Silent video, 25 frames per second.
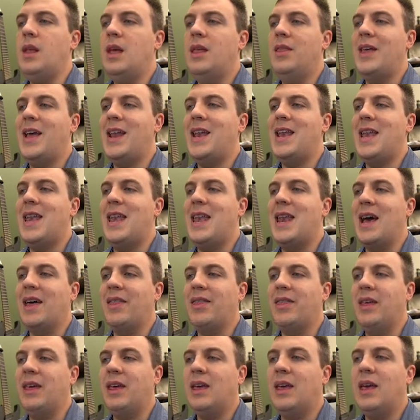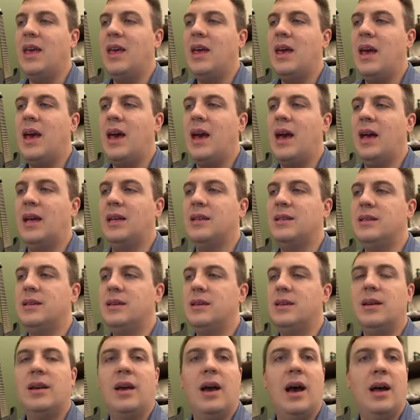that nothing has
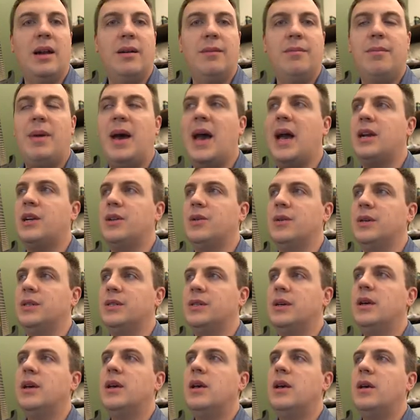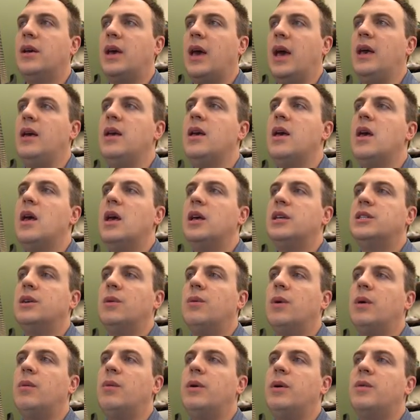gotten back to us. Okay, so
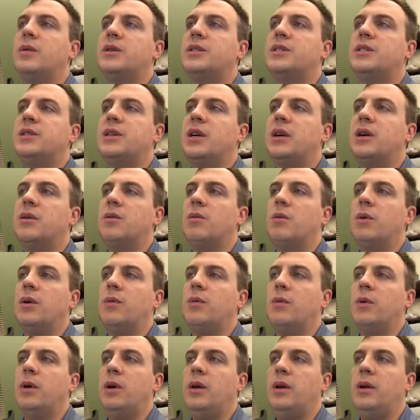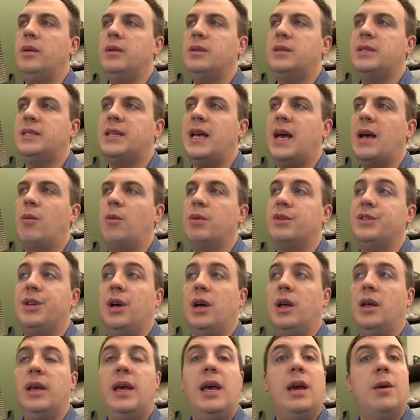when we when we set
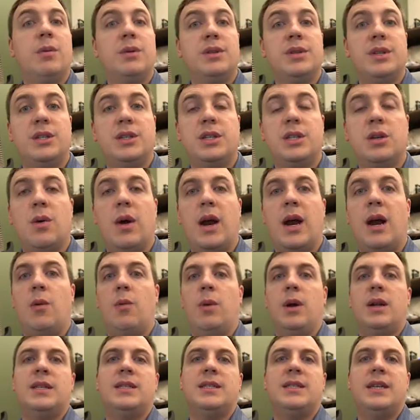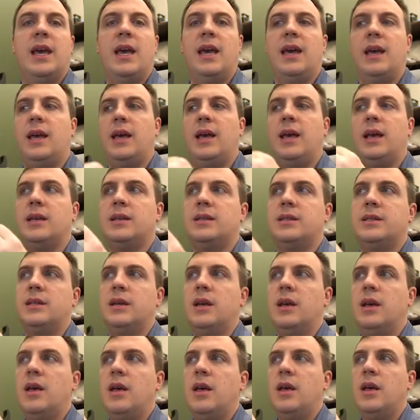result equal to square, what it's saying
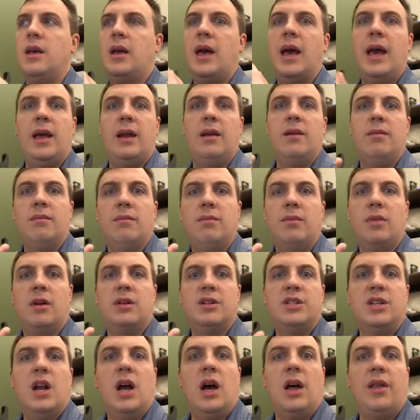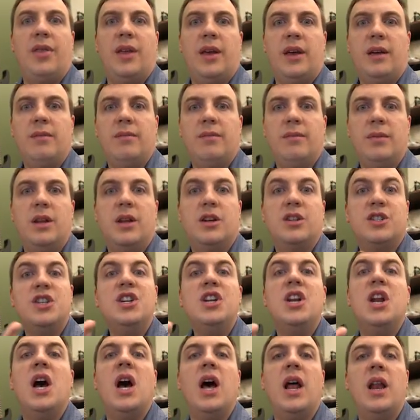is, hey, there's nothing, there's
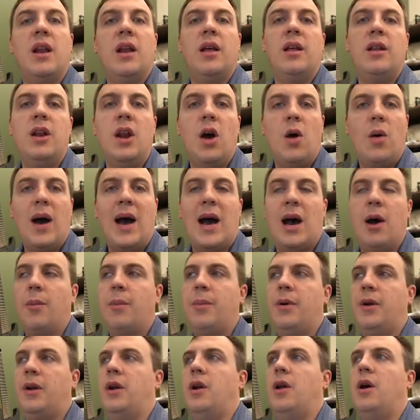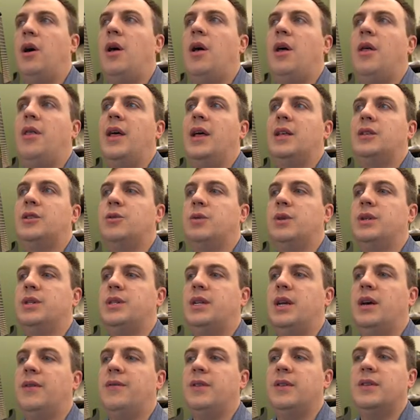none, no output at all, that sort of
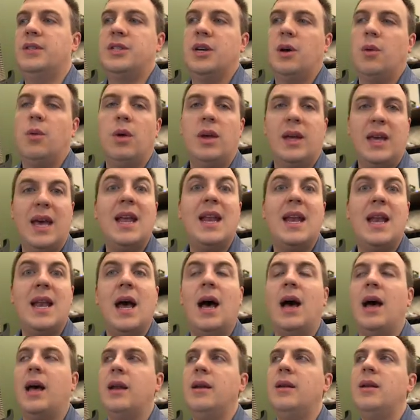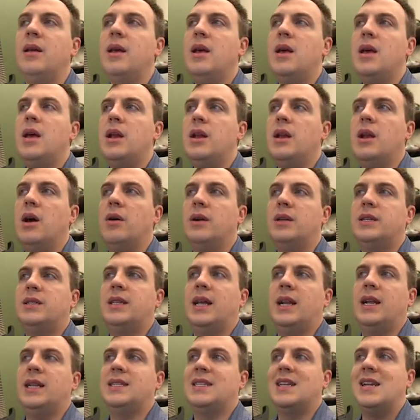stuff. And so we'll get none. Notice
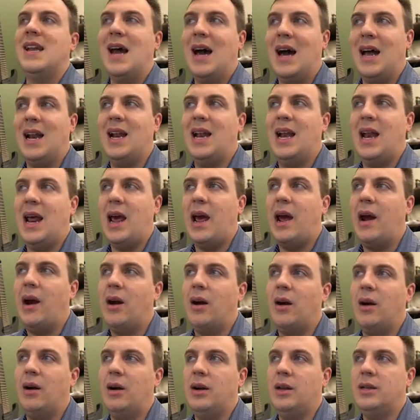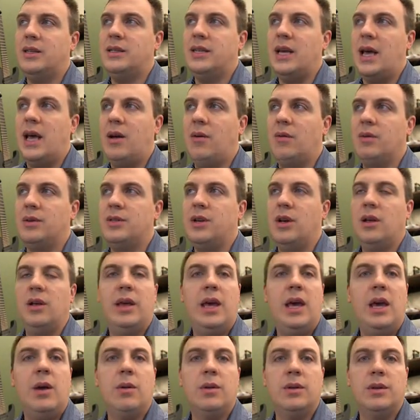that it's not an error to set
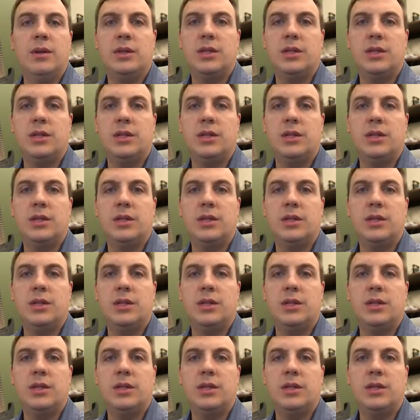result equal to